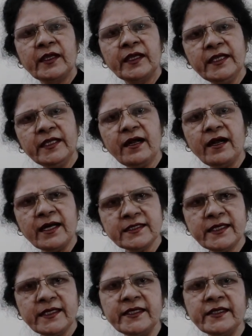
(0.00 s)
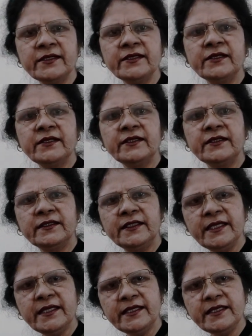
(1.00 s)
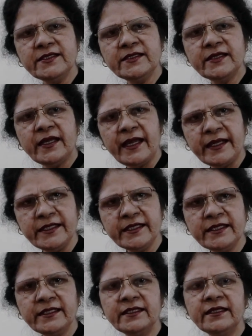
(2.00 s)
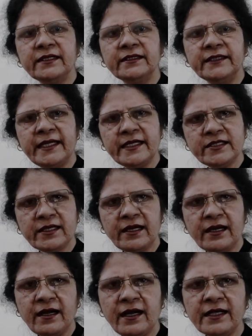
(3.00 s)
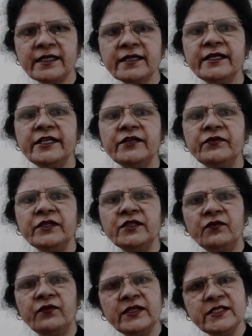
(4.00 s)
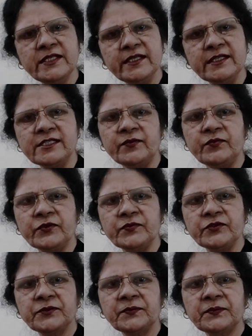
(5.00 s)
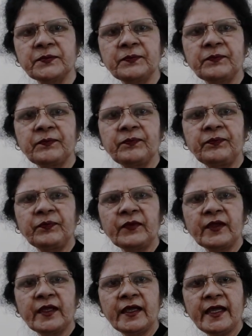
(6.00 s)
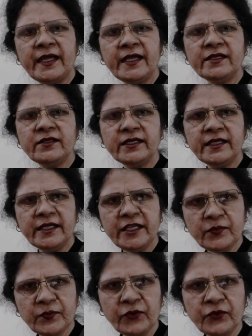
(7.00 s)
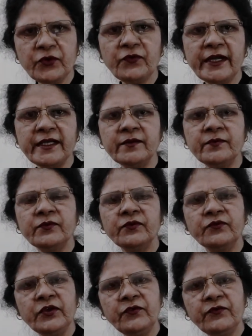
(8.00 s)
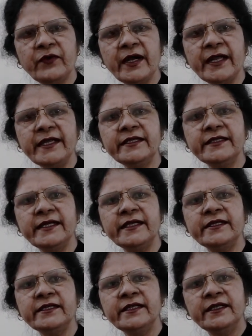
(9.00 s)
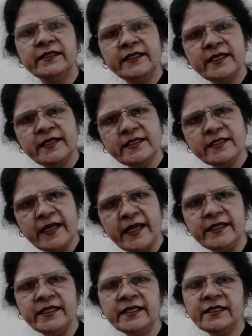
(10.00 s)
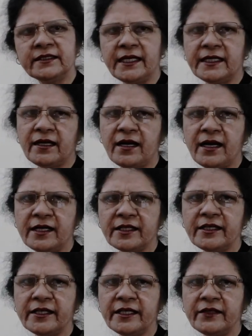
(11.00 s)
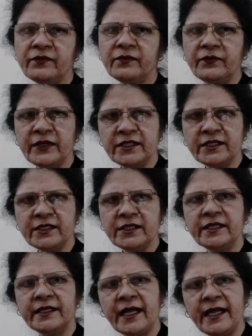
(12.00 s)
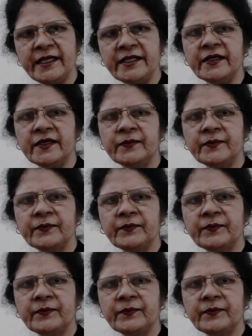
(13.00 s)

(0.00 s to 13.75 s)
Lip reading: In arsenic, there is headache that alternate with physical symptoms. And in podophyllum, we find that there is headache that alternate with diarrhea.